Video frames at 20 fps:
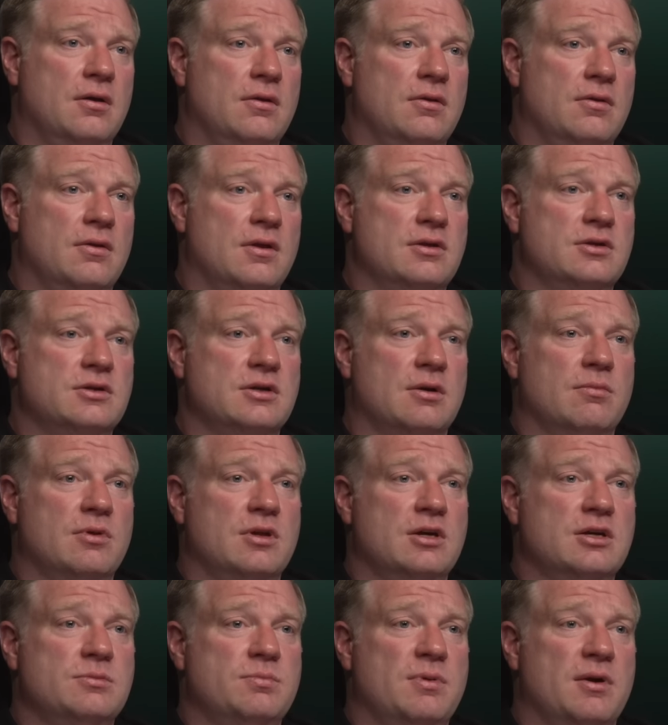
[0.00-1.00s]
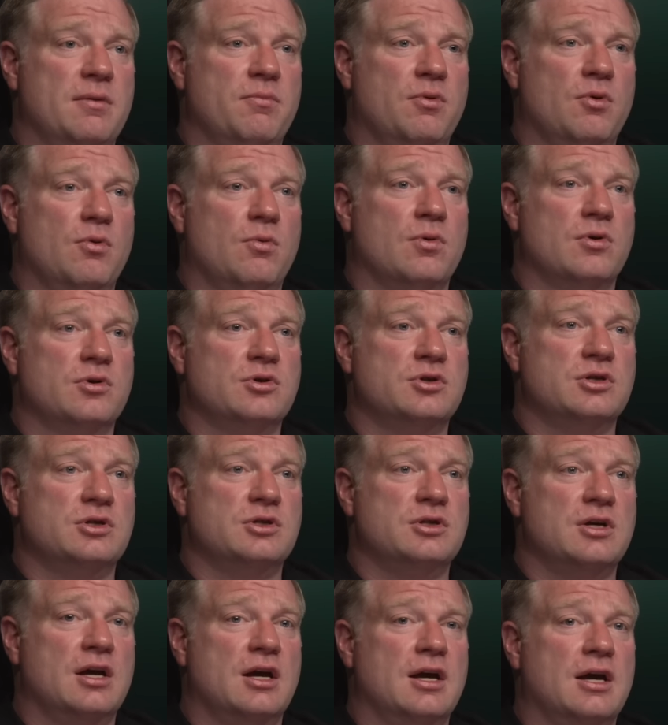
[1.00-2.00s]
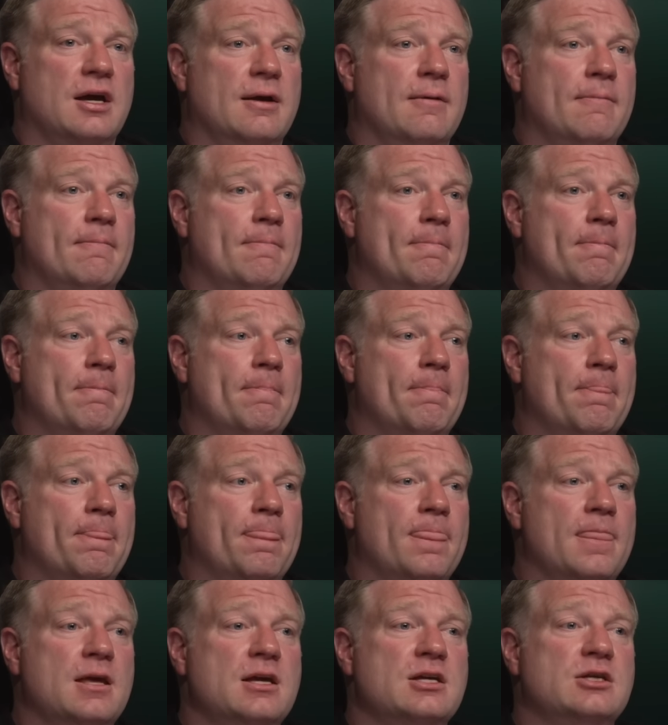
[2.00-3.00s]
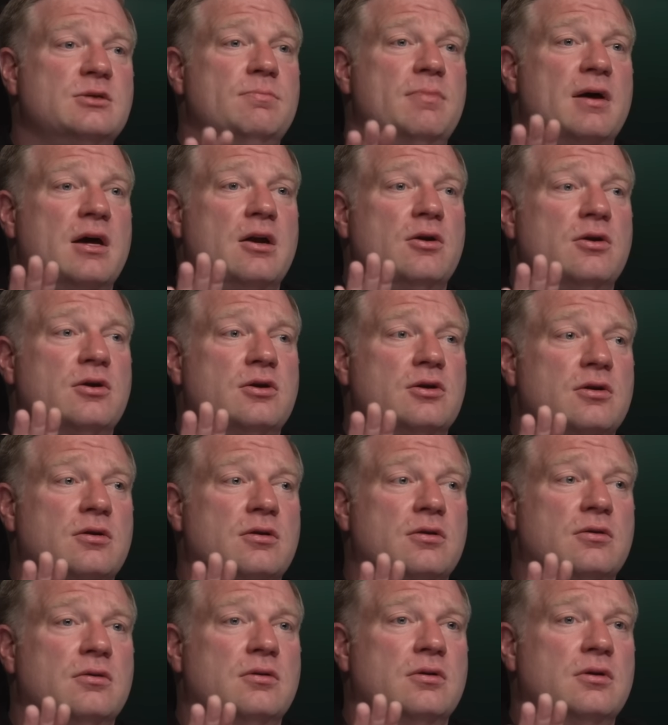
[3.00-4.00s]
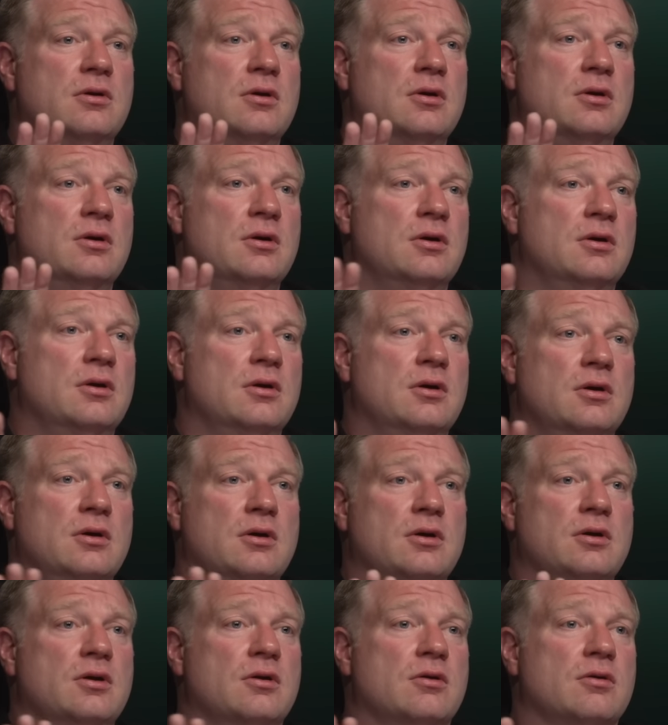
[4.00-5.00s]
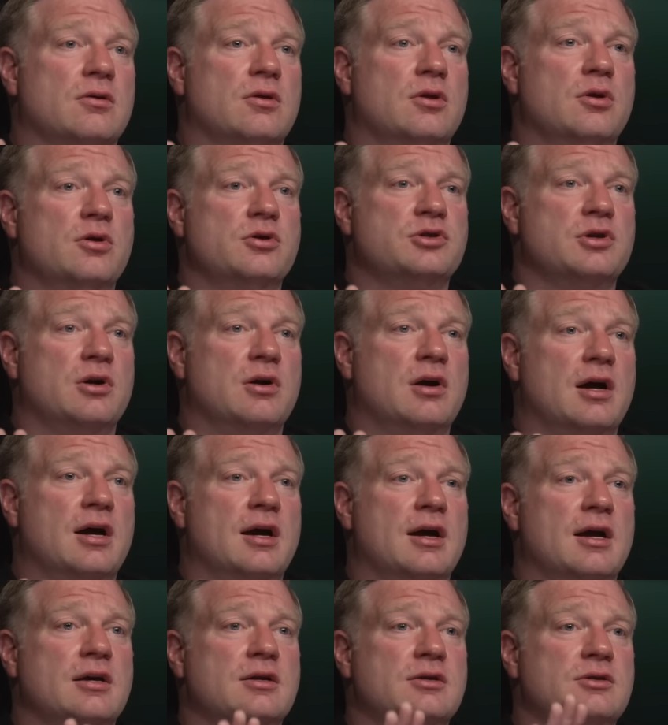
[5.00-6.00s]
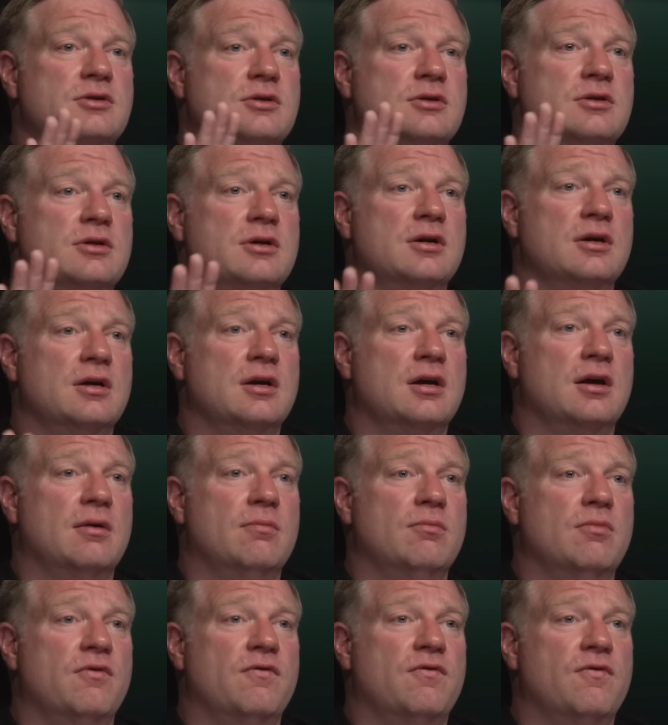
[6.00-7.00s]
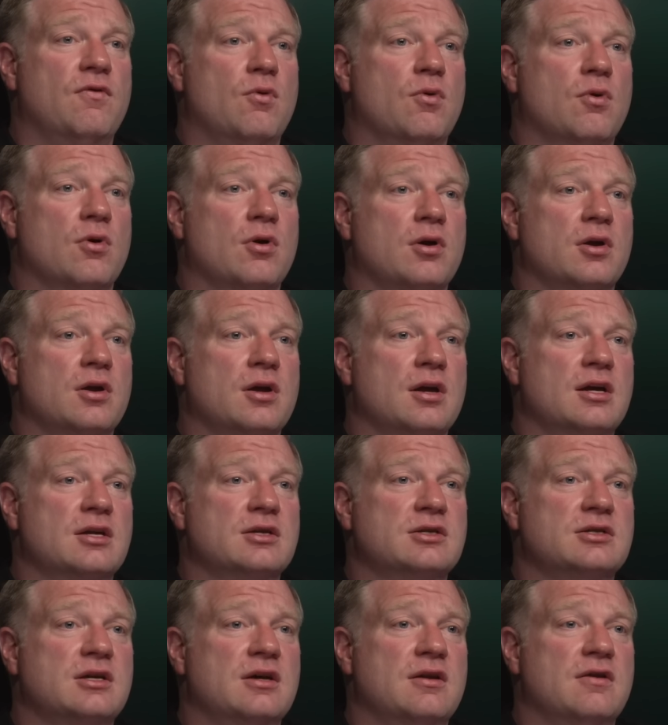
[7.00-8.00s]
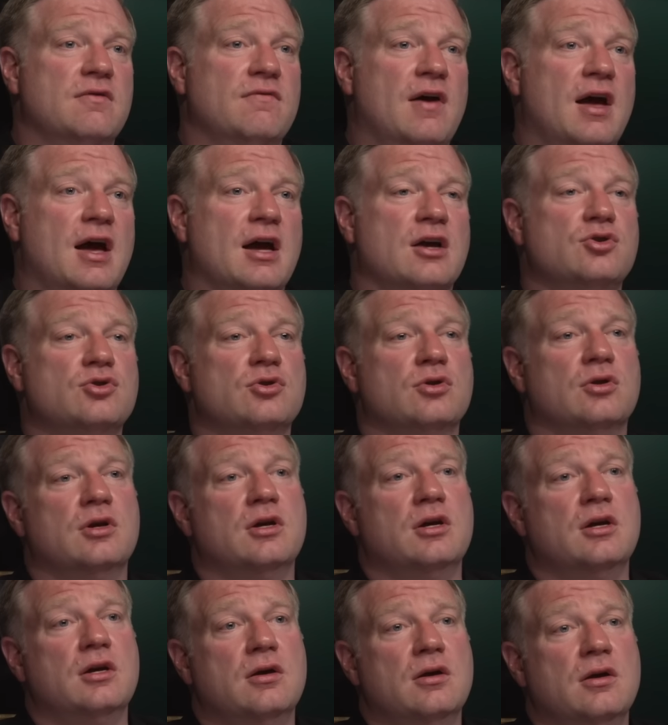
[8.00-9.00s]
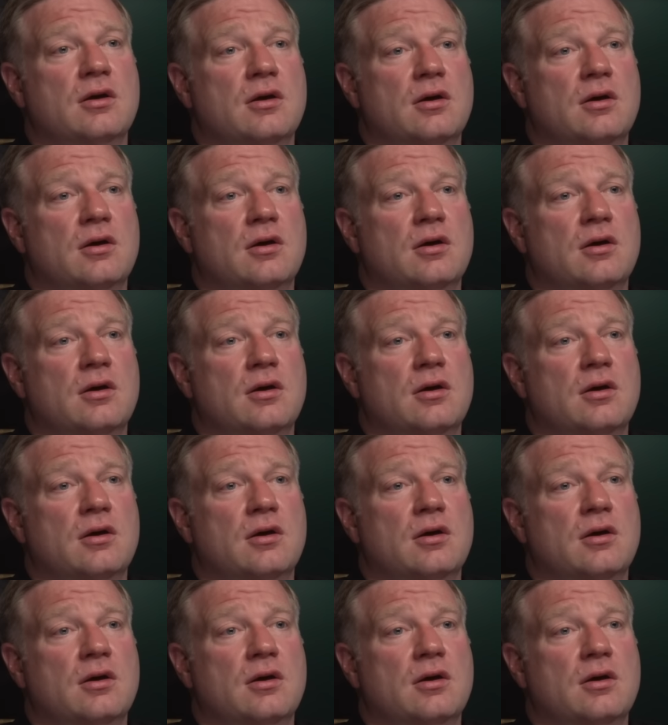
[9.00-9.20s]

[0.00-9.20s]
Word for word: that some of these people were just saying it's better to you know close our eyes and move forward instead of actually